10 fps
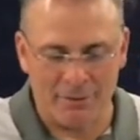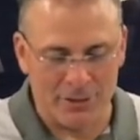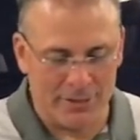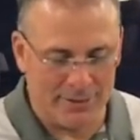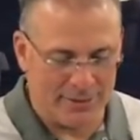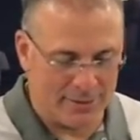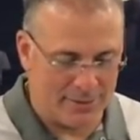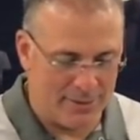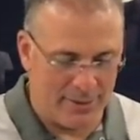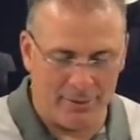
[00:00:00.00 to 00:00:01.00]
obviously,
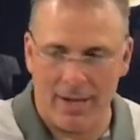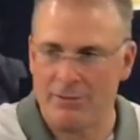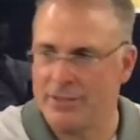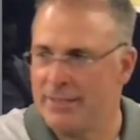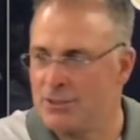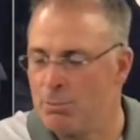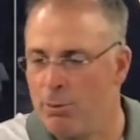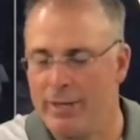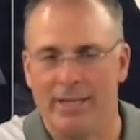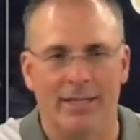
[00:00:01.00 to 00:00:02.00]
you know, obviously
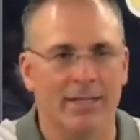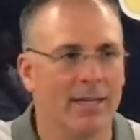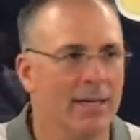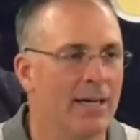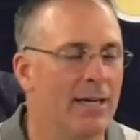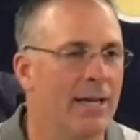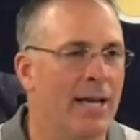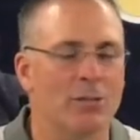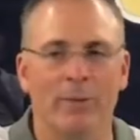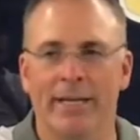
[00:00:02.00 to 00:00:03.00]
disappointed in uh,
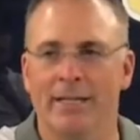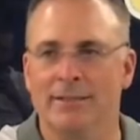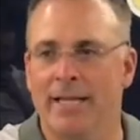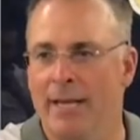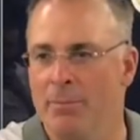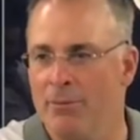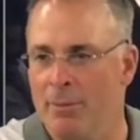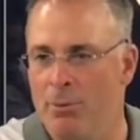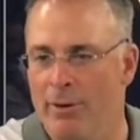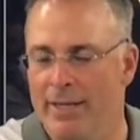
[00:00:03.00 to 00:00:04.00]
last weekend's game,
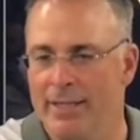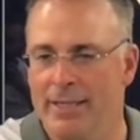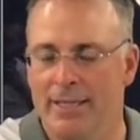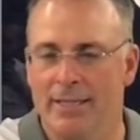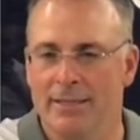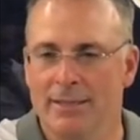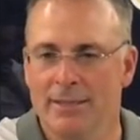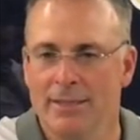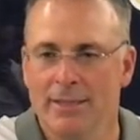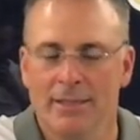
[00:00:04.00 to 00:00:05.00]
three-point uh,
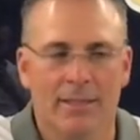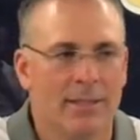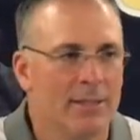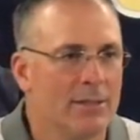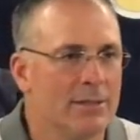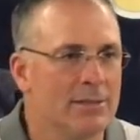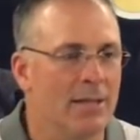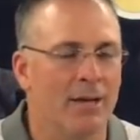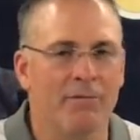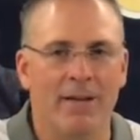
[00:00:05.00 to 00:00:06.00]

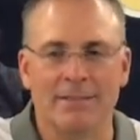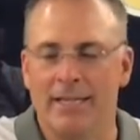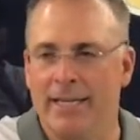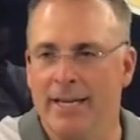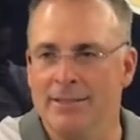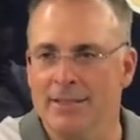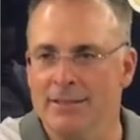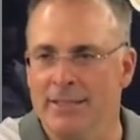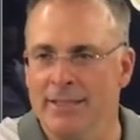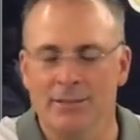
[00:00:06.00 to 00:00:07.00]
slugfest, I guess,
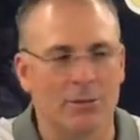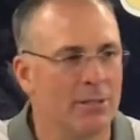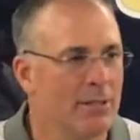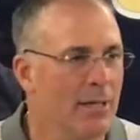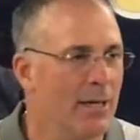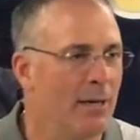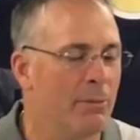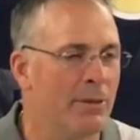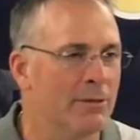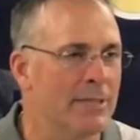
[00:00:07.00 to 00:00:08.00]
as it is uh,
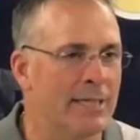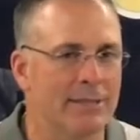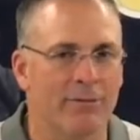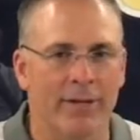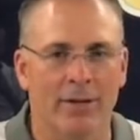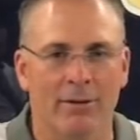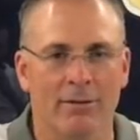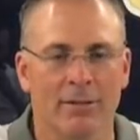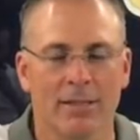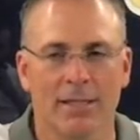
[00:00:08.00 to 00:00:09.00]
with those guys every year.
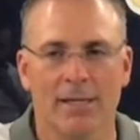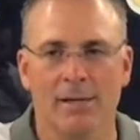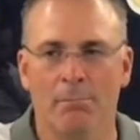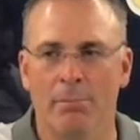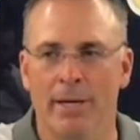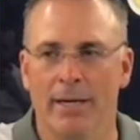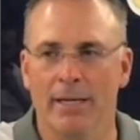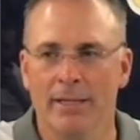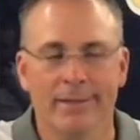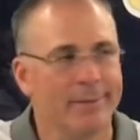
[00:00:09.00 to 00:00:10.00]
Um, but
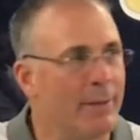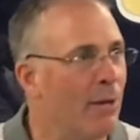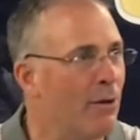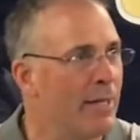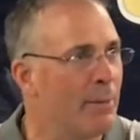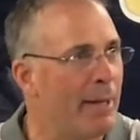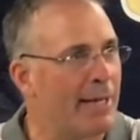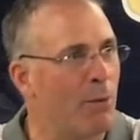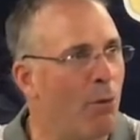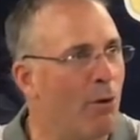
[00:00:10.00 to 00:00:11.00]
when I look at the
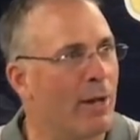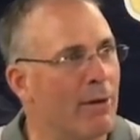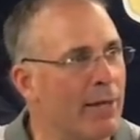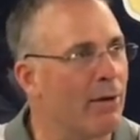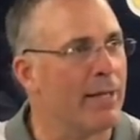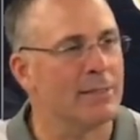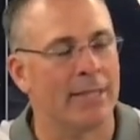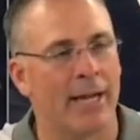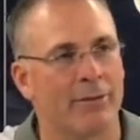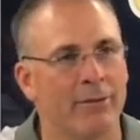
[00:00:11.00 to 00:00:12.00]
back of the wall and I look at our kids'
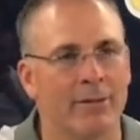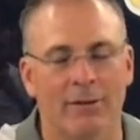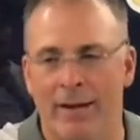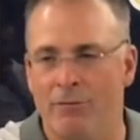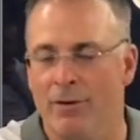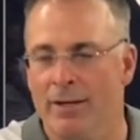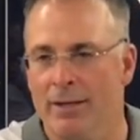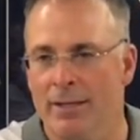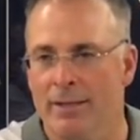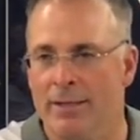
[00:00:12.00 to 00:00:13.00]
attitude, their effort, and,
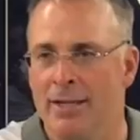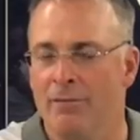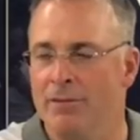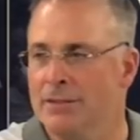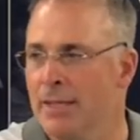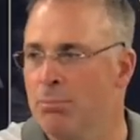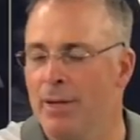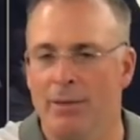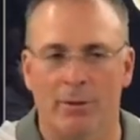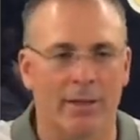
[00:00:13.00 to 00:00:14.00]
and the toughness they
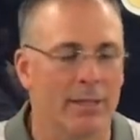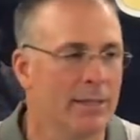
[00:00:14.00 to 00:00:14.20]
played with,